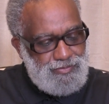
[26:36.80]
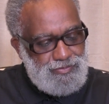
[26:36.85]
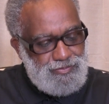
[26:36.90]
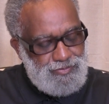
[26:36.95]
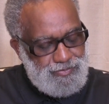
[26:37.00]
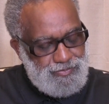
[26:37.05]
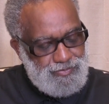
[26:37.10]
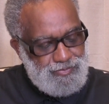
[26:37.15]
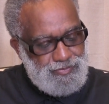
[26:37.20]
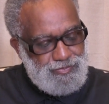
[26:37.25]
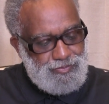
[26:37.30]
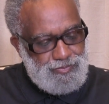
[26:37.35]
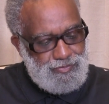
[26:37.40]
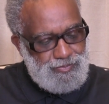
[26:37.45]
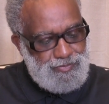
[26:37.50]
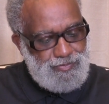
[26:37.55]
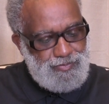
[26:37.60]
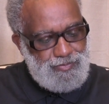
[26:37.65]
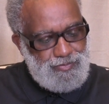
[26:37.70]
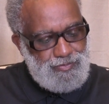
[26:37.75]

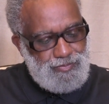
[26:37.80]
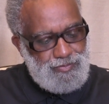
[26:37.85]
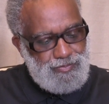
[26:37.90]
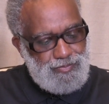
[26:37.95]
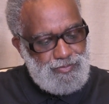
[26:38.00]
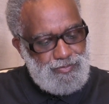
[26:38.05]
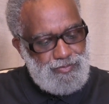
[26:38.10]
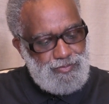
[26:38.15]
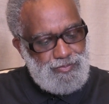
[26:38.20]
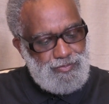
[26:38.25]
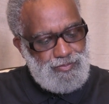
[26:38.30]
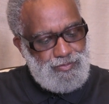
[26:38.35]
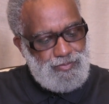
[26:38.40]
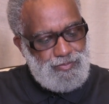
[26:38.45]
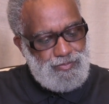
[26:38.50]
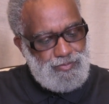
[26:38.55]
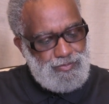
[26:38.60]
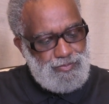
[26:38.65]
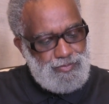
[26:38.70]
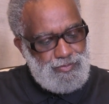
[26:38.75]

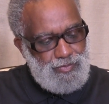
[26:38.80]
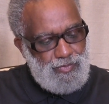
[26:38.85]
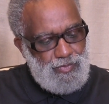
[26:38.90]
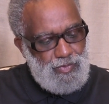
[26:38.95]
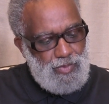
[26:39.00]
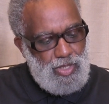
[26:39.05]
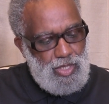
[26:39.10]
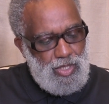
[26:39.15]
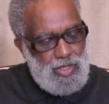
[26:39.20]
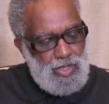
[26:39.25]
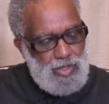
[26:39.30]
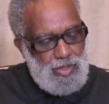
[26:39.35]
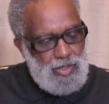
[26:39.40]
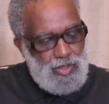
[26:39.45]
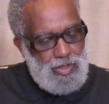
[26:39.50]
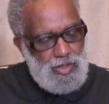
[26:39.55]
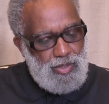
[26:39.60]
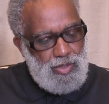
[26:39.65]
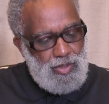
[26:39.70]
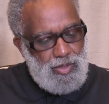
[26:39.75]

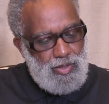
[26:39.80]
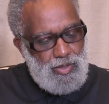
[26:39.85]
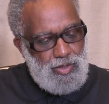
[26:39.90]
(silence)